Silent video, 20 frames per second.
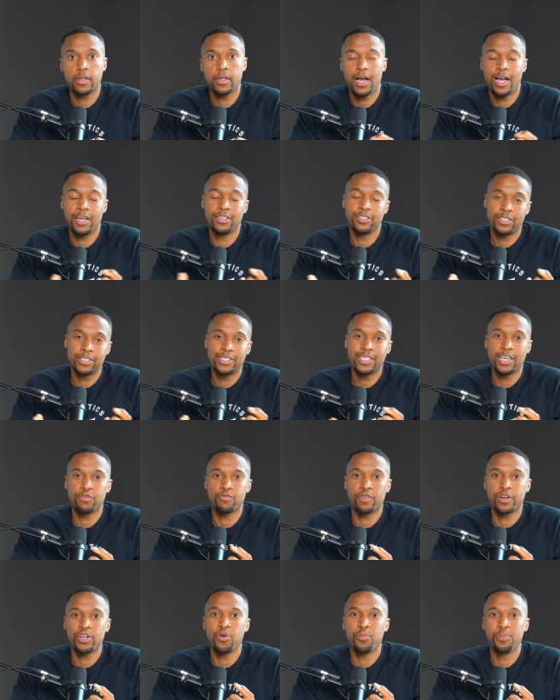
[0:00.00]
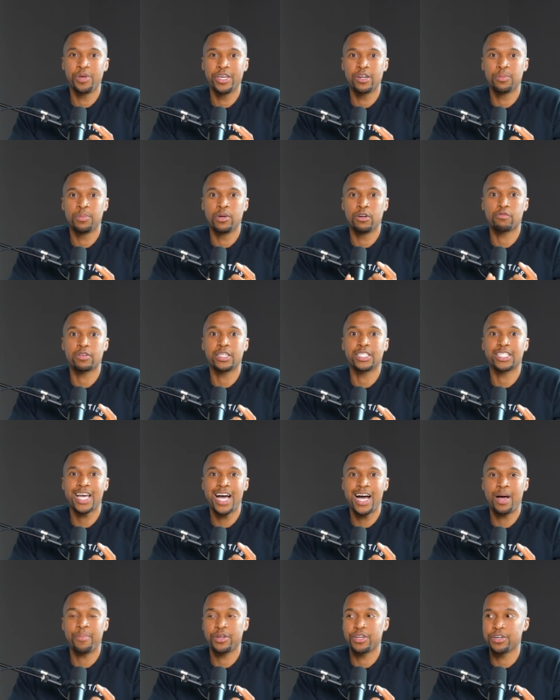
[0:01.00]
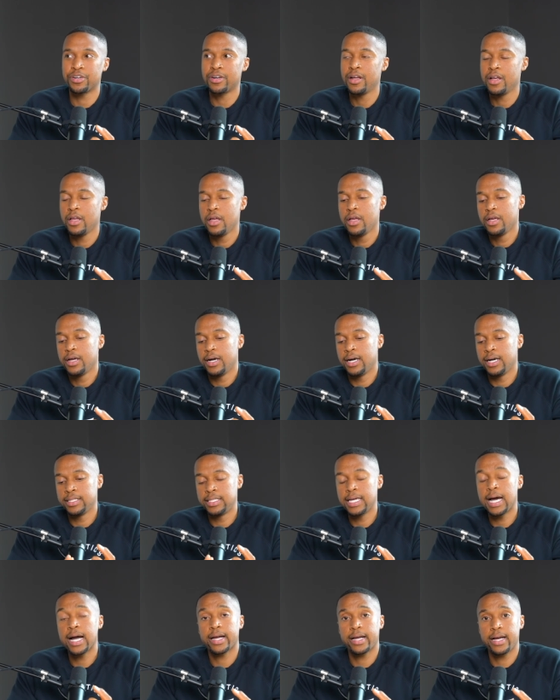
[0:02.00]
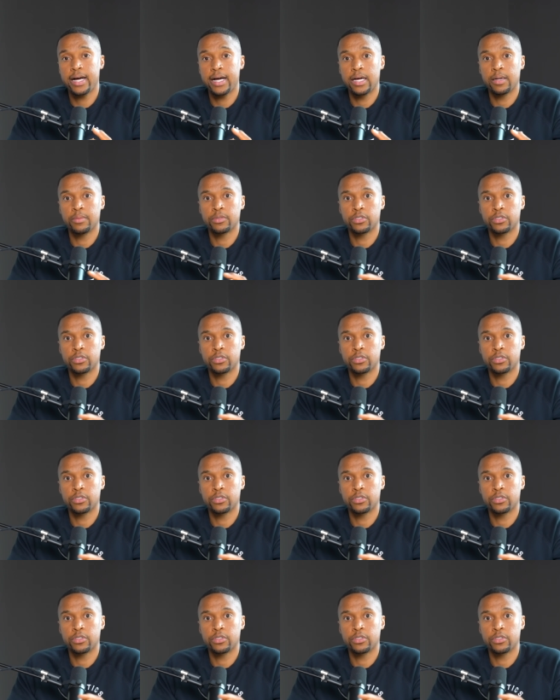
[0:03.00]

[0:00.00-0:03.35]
I used to say rentometer, but rentometer.com.